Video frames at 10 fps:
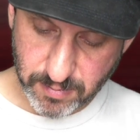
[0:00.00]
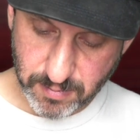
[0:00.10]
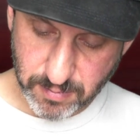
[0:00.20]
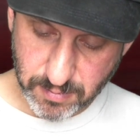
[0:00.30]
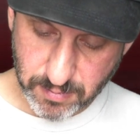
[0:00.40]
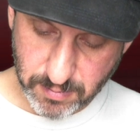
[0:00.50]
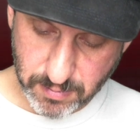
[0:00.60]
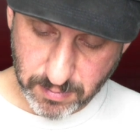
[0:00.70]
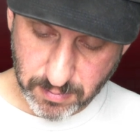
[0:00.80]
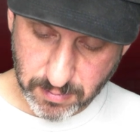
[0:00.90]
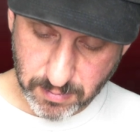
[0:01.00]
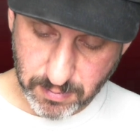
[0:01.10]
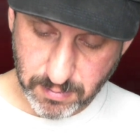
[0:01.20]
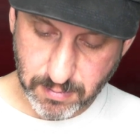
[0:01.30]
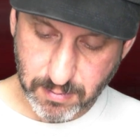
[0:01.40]

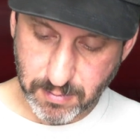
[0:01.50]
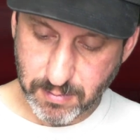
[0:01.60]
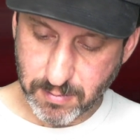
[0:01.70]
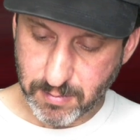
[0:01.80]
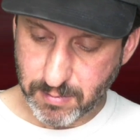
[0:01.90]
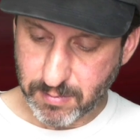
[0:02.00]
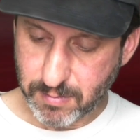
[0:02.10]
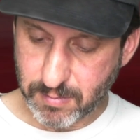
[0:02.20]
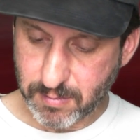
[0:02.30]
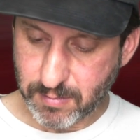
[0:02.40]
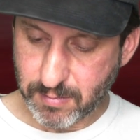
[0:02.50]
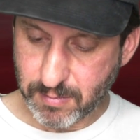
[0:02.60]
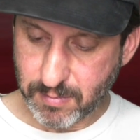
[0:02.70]
(silence)